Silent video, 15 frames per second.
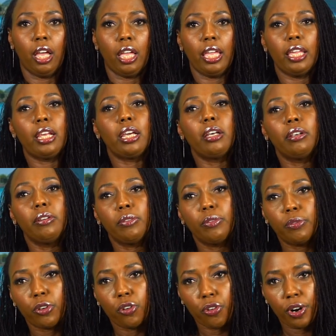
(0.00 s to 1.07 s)
in a
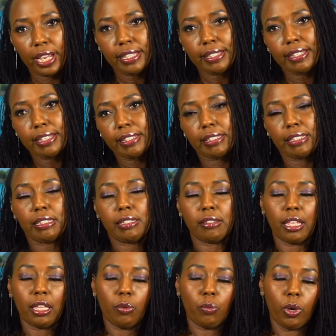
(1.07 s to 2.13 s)
crisis,
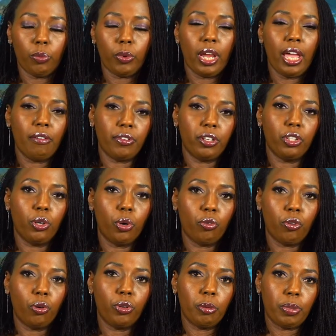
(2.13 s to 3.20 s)
like what we're having now
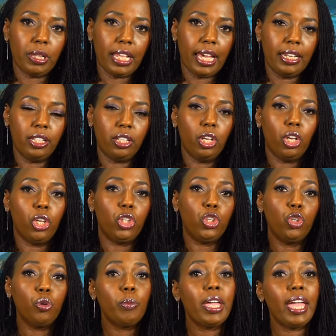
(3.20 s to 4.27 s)
around the planet,
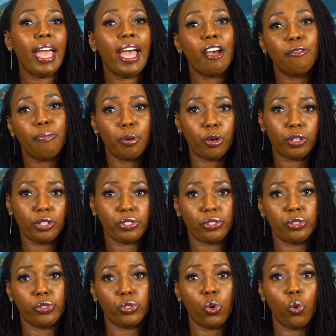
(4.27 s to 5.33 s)
you may have
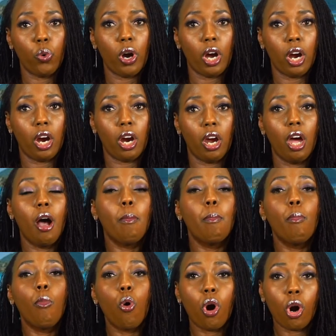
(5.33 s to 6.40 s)
persons who are
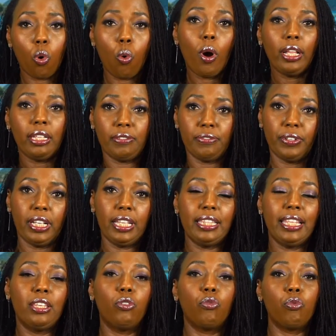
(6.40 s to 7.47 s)
more qualified
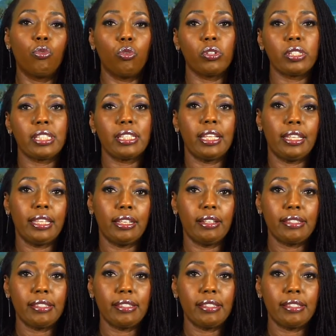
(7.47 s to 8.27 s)
than the roles than they're